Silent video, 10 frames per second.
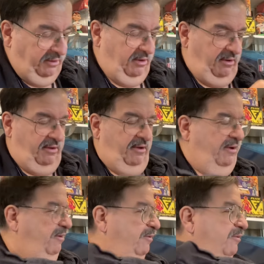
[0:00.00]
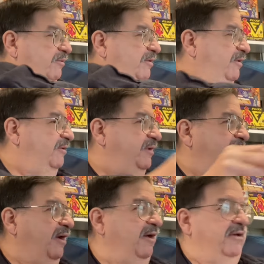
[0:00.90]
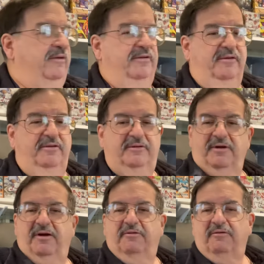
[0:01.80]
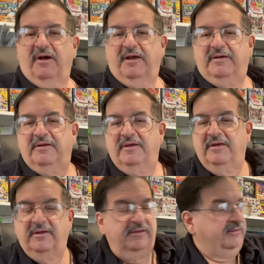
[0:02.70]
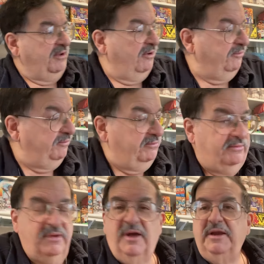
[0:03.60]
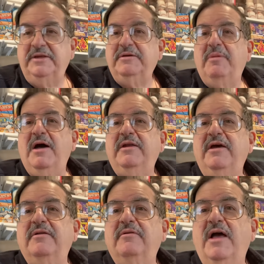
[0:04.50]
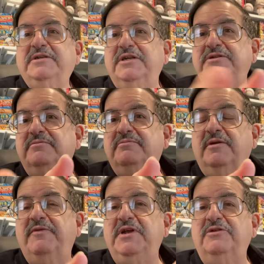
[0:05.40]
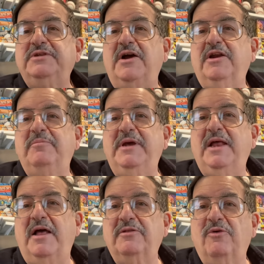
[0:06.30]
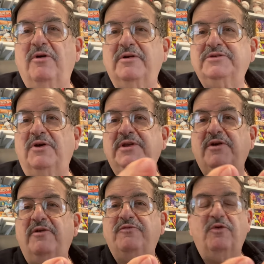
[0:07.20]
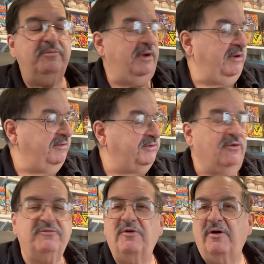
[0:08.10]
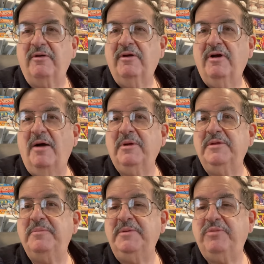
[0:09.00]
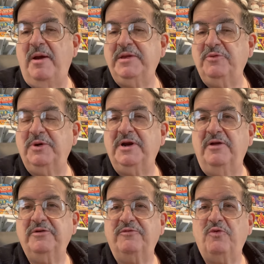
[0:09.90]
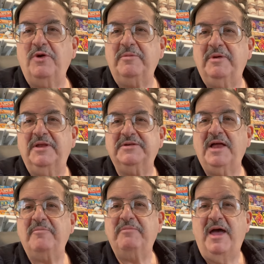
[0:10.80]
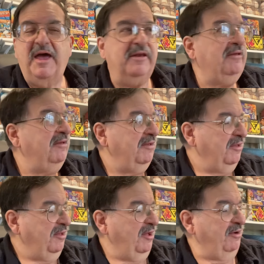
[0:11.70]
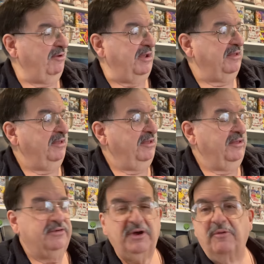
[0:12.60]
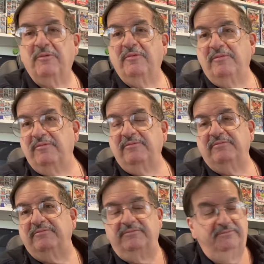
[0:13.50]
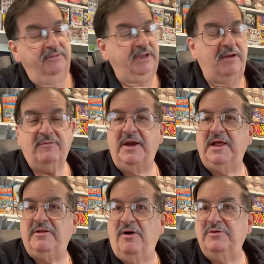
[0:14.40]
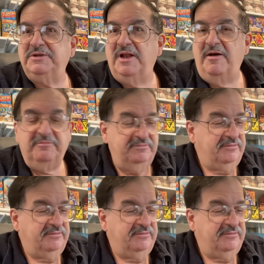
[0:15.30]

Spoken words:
in there. Oh, okay. All right. So, and that's about it. Actually, the video's not going to be that long. It's only 34 minutes so far. I'm going to be probably doing it under 40 minutes. Not bad. All right. So, we're getting ready to close it up.